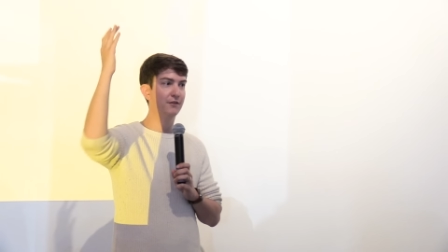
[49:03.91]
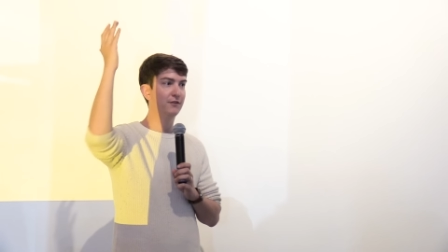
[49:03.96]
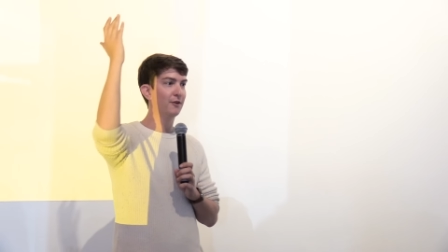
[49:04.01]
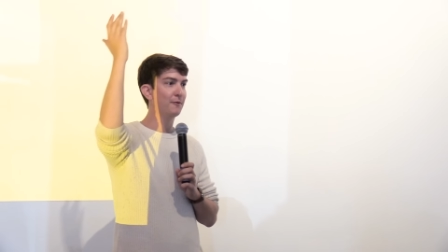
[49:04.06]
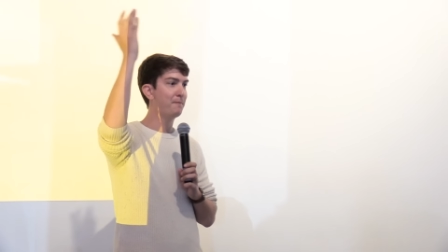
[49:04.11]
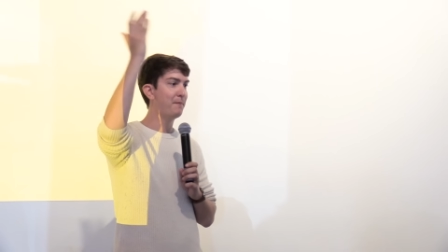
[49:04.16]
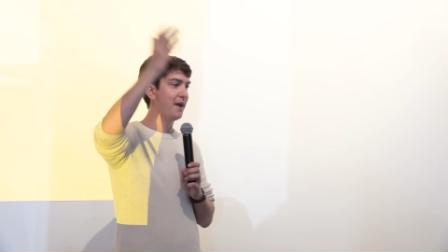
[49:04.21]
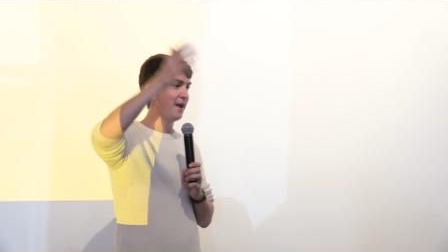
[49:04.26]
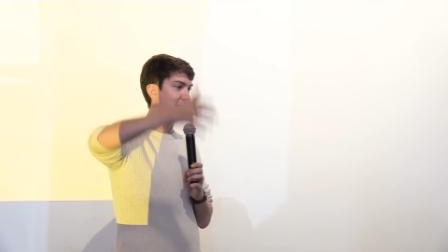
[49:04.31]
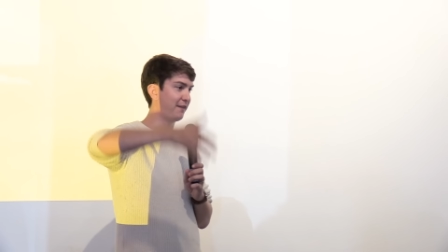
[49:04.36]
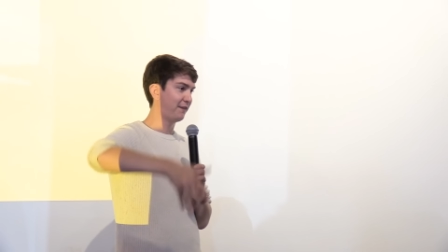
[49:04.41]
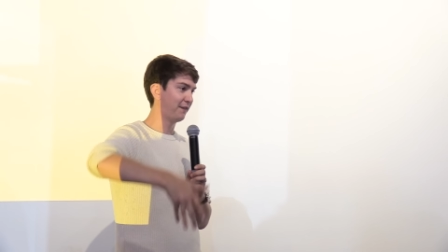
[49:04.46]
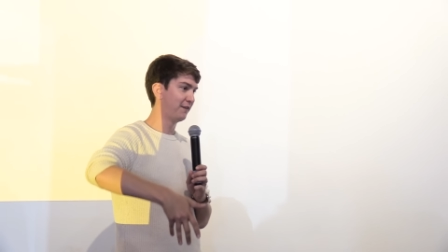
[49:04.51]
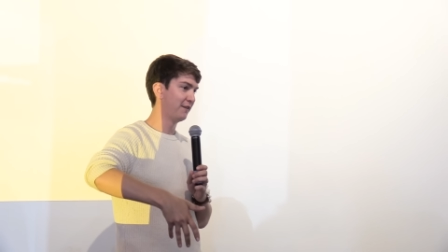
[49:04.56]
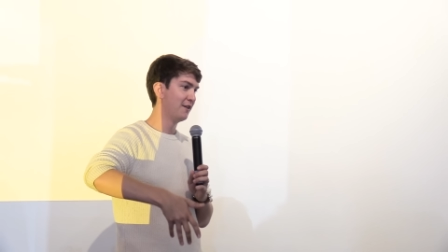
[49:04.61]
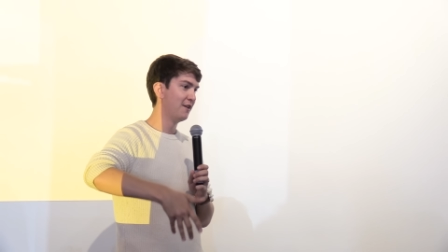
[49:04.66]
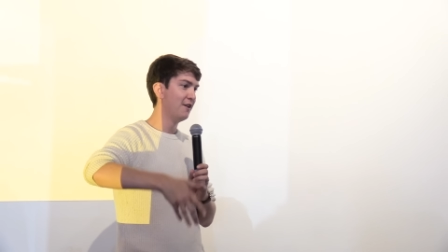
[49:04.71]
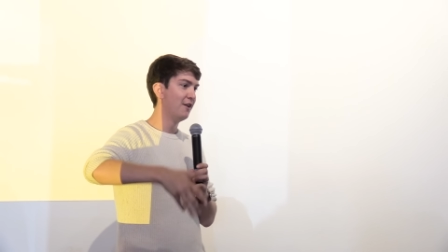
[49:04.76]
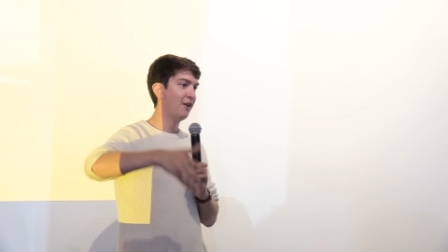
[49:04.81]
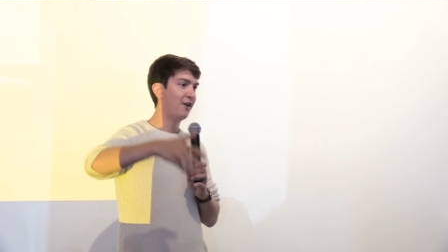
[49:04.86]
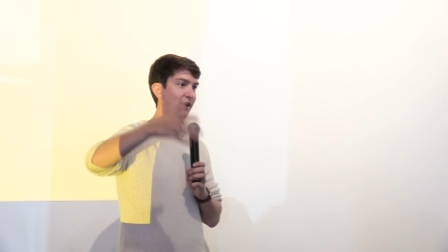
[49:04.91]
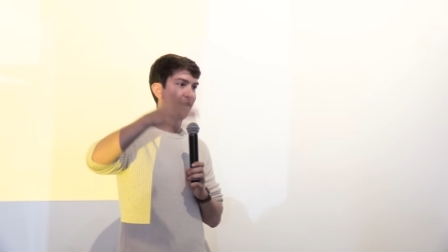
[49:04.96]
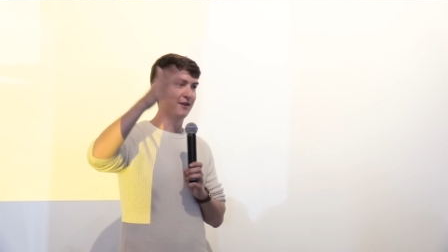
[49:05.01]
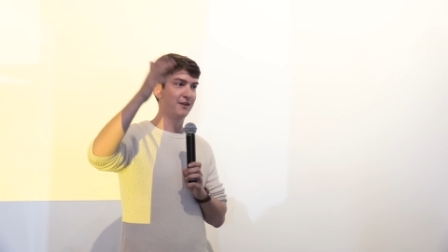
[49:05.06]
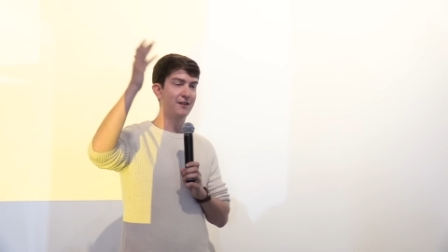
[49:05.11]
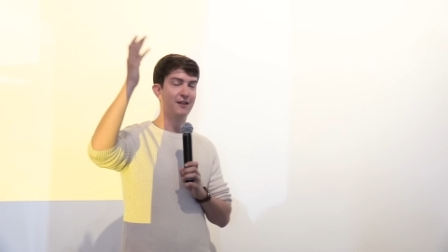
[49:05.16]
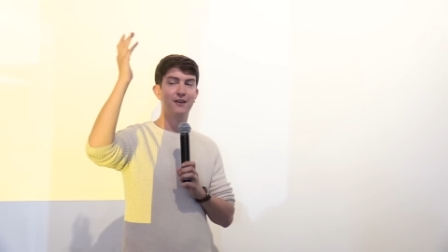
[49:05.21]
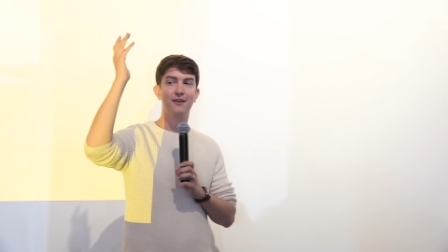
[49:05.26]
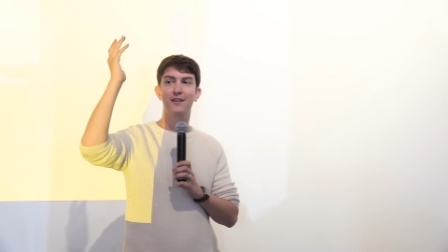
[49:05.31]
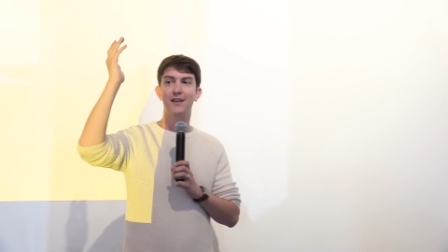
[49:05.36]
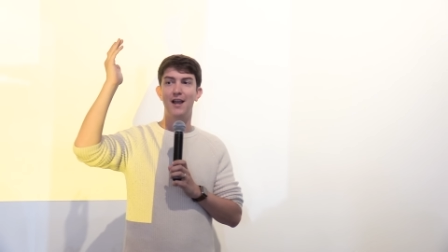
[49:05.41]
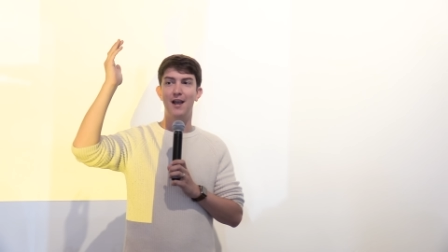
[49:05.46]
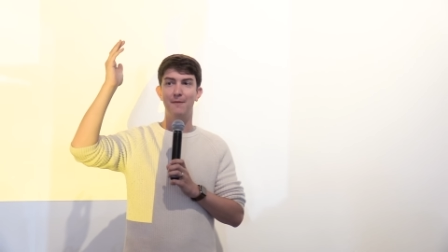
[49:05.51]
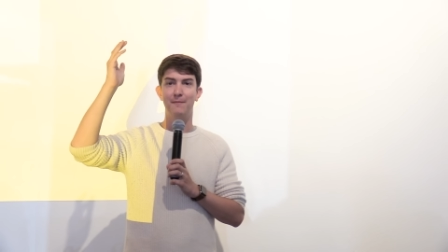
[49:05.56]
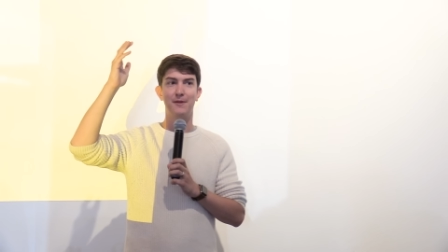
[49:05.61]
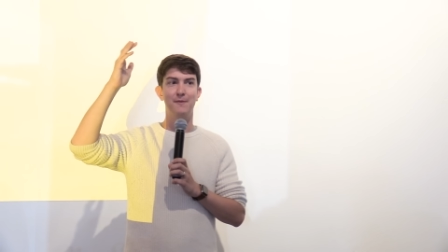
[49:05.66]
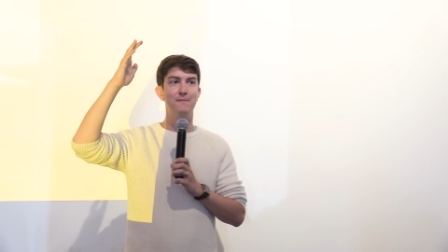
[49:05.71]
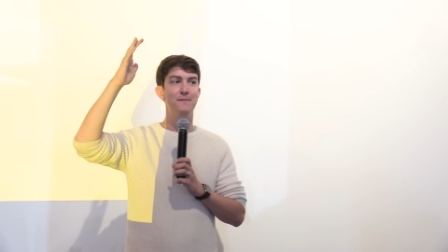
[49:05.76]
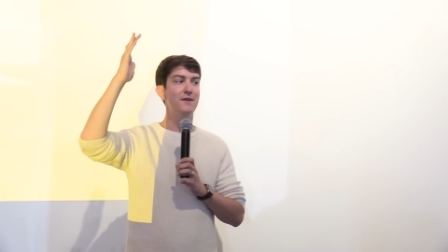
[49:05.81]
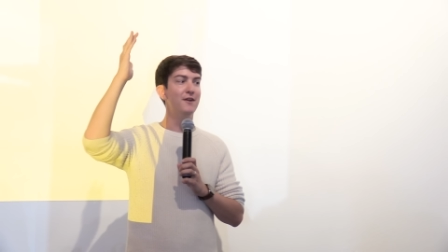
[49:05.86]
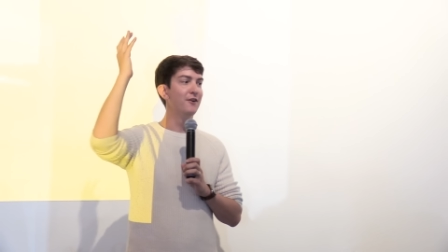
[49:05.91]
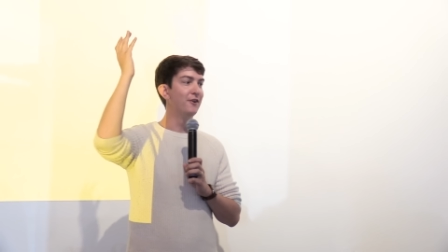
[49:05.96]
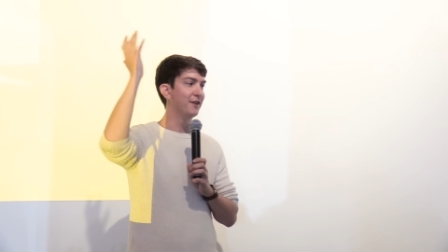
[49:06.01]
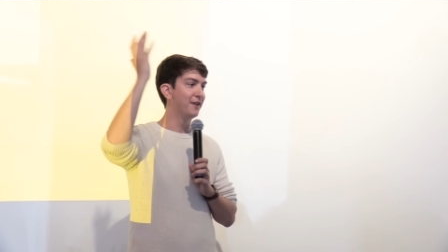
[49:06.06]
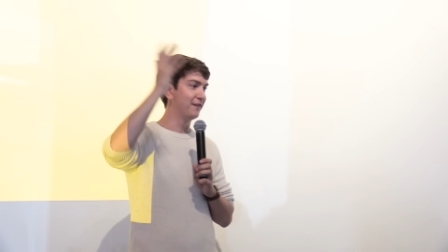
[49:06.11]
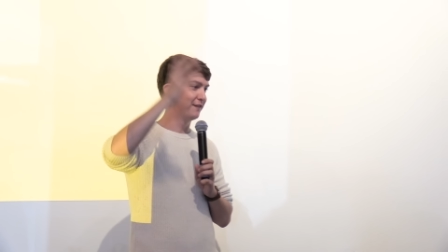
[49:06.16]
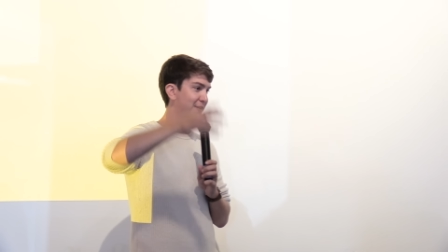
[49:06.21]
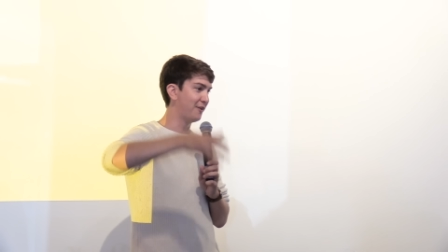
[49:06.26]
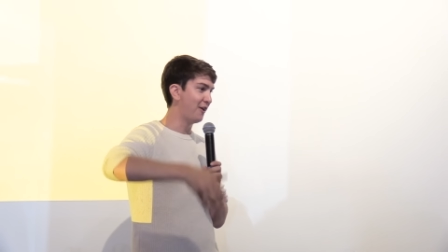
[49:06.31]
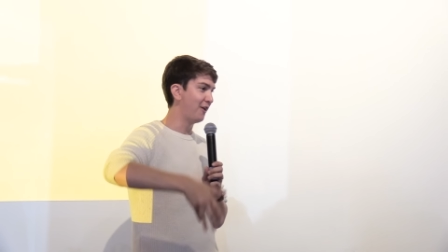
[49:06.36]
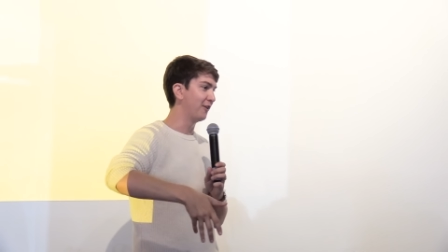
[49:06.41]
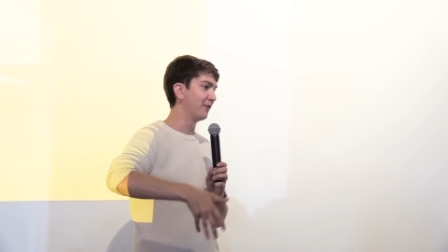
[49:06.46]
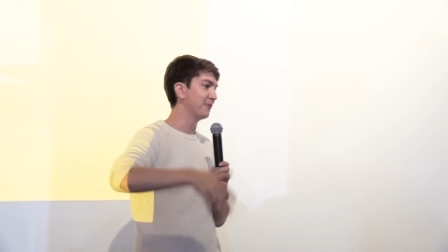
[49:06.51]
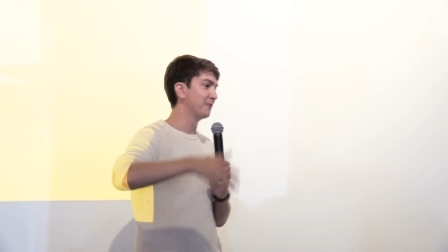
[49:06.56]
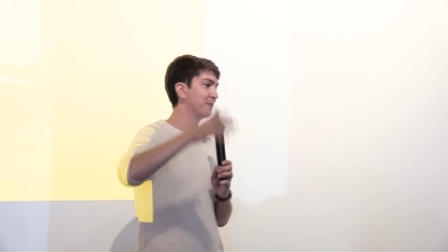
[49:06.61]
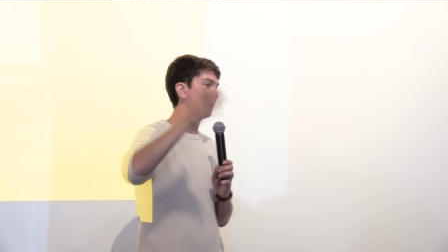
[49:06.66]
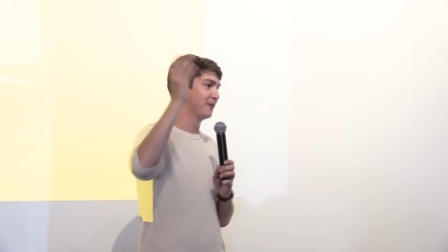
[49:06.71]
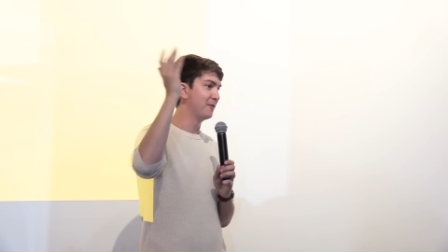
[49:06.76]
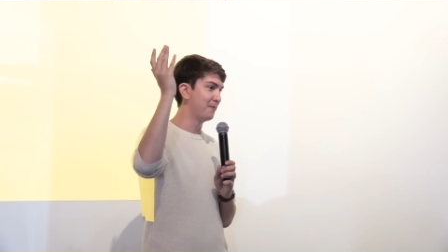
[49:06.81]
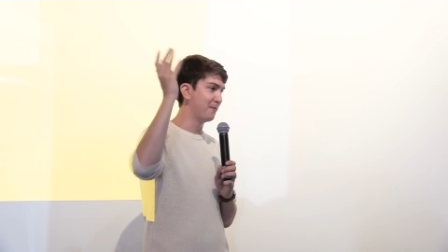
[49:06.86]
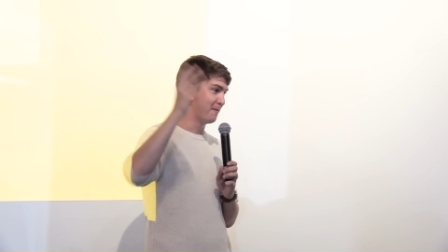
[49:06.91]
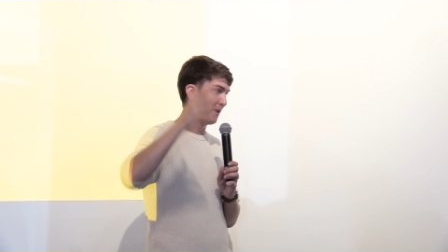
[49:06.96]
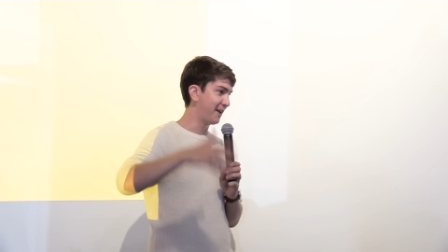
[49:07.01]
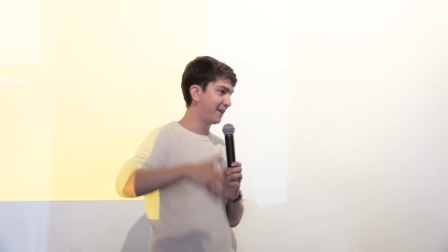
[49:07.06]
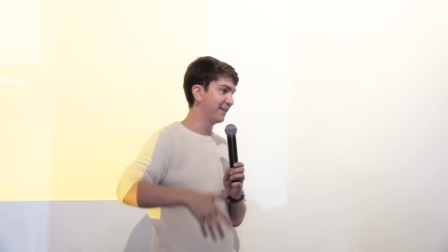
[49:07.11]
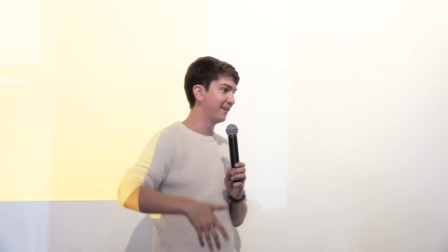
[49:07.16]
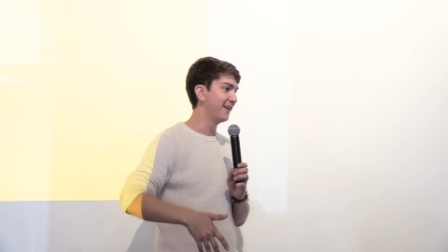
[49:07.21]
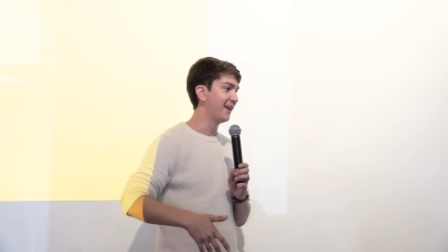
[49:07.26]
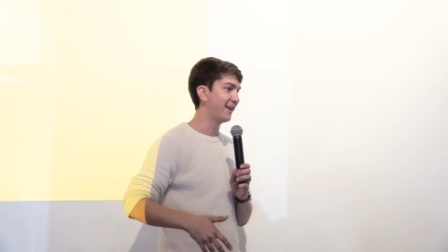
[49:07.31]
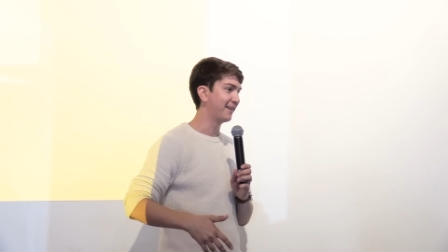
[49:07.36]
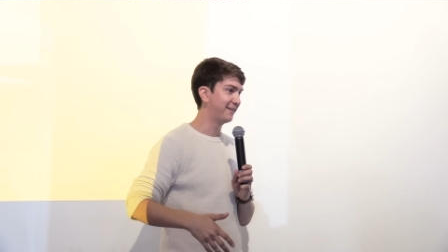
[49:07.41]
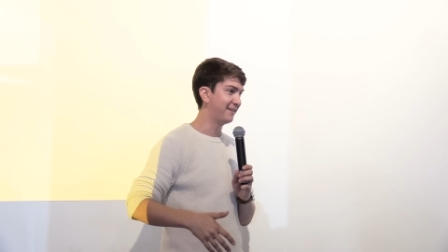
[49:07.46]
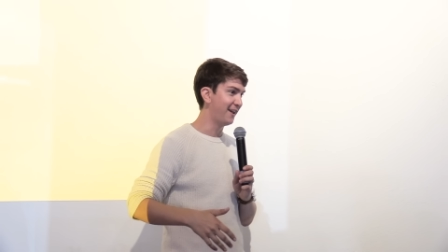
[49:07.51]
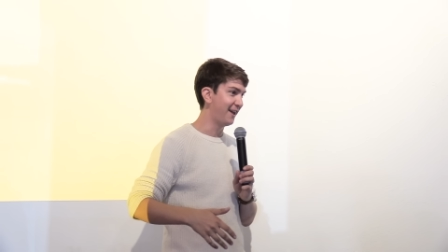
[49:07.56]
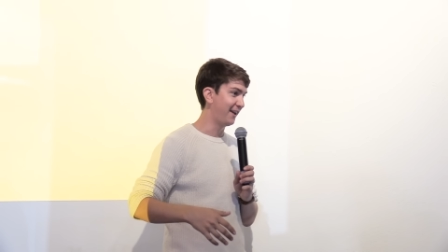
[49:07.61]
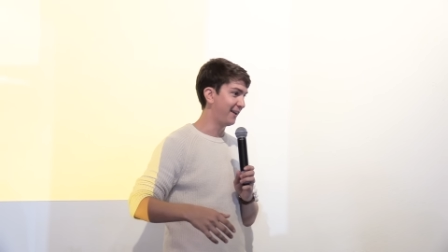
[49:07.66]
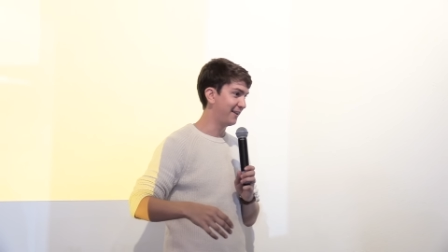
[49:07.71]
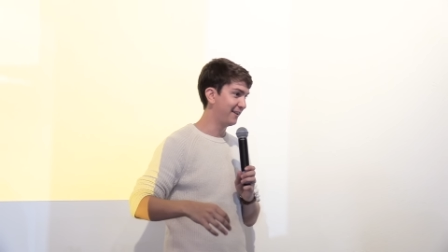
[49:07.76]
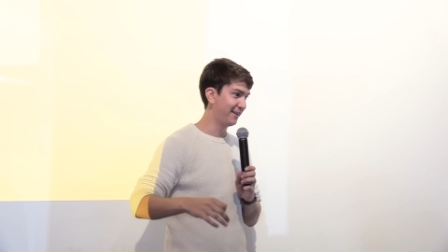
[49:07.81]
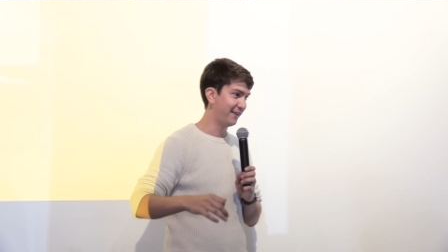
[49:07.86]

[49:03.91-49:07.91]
all took bets on clearly how many millions of dollars we were going to be making the next day.